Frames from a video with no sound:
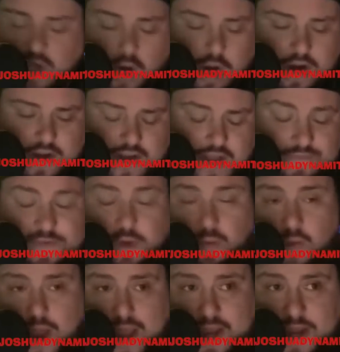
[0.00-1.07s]
hard enough to
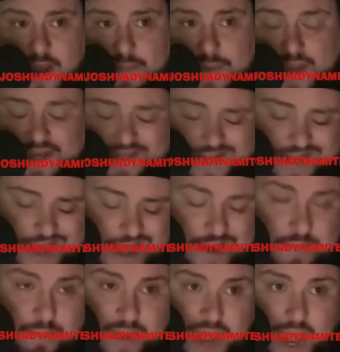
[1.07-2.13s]
wake up and get out
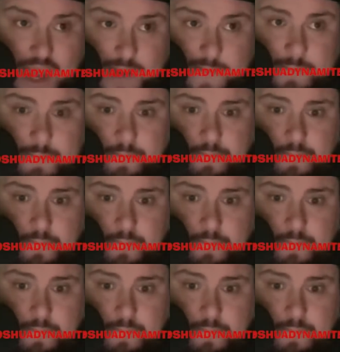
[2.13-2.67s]
of bed,